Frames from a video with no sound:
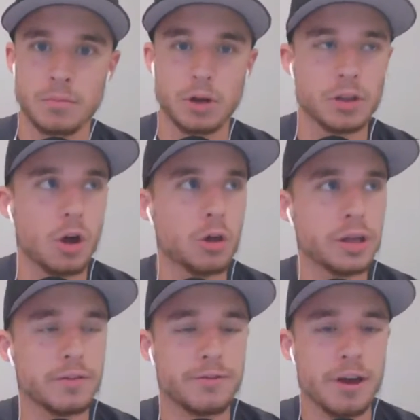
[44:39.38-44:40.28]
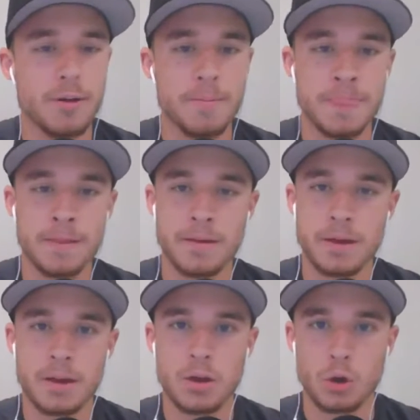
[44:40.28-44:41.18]
Look at the whole NFL.
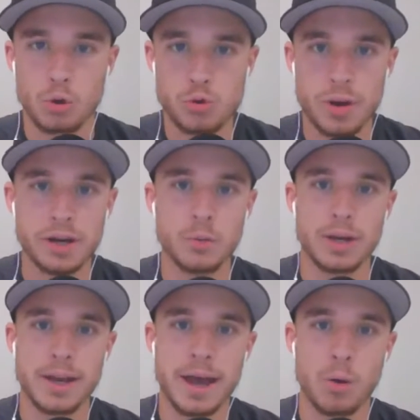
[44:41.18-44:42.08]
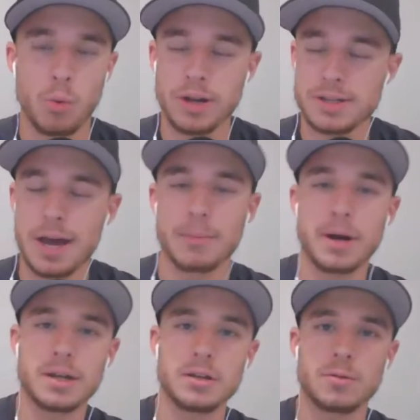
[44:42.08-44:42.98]
Who's ready to win now? What did Tom
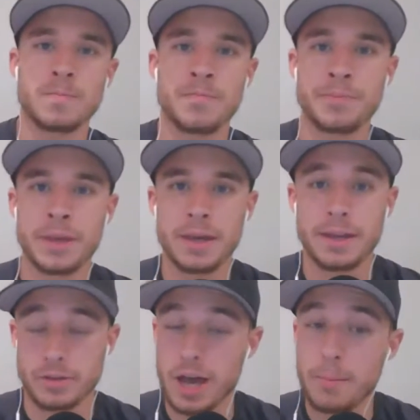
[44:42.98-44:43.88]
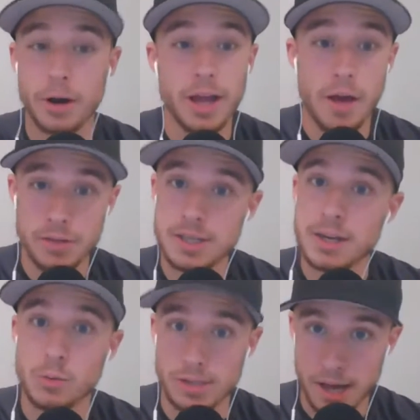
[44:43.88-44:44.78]
Brady do? Now, Tom Brady obviously
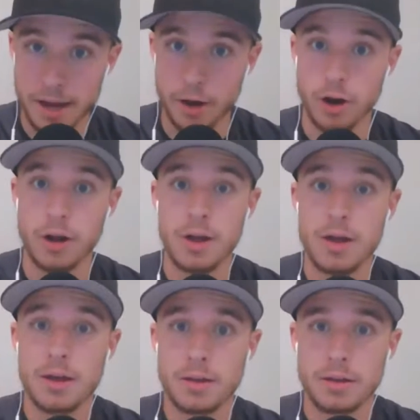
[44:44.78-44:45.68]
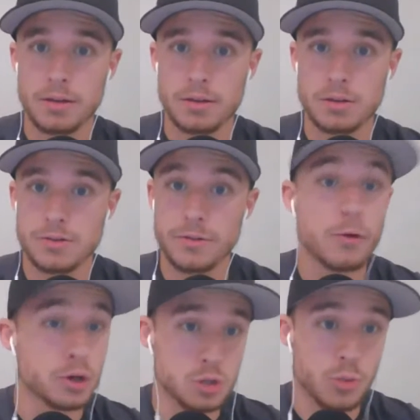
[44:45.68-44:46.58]
didn't retire to
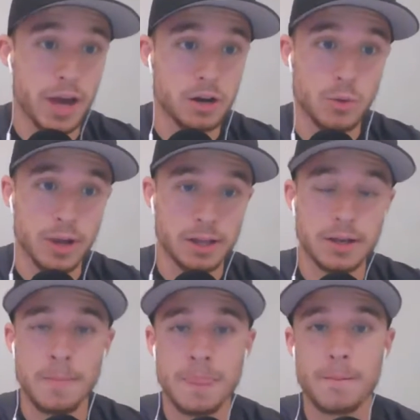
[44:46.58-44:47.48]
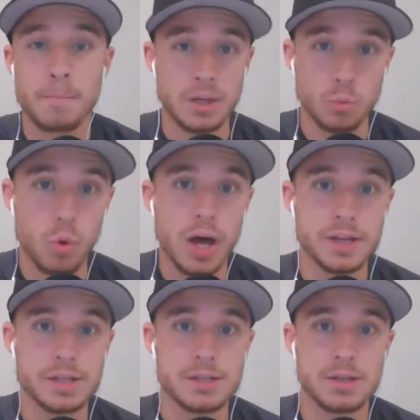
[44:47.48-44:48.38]
force his way out of New England, but he
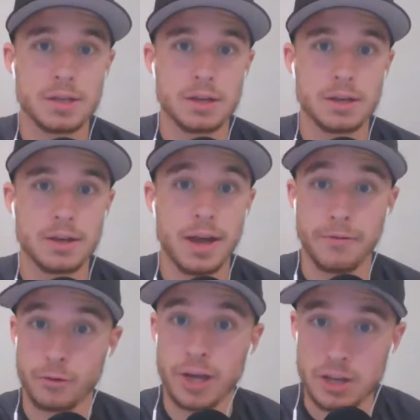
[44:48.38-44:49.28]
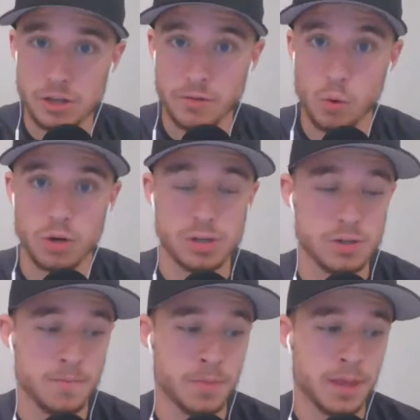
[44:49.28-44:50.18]
was a free agent, of
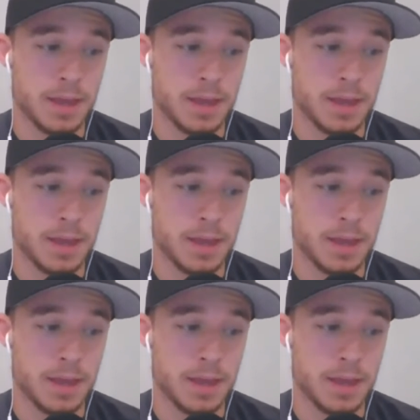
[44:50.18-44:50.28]
course.